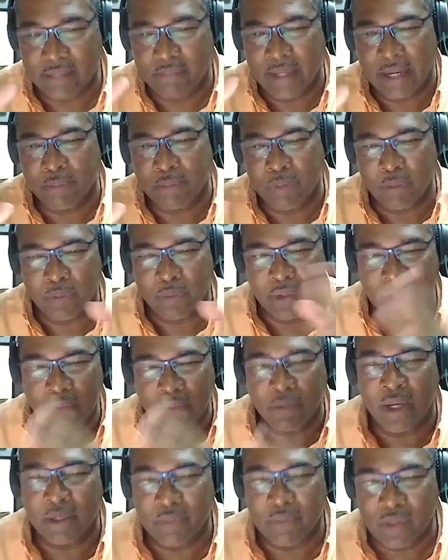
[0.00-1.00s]
Black people at the
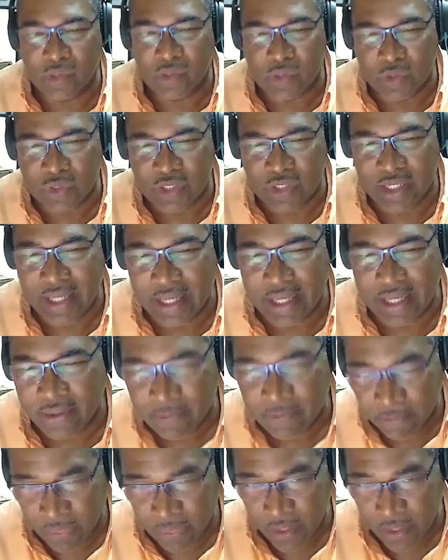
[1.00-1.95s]
bottom of the social ladder,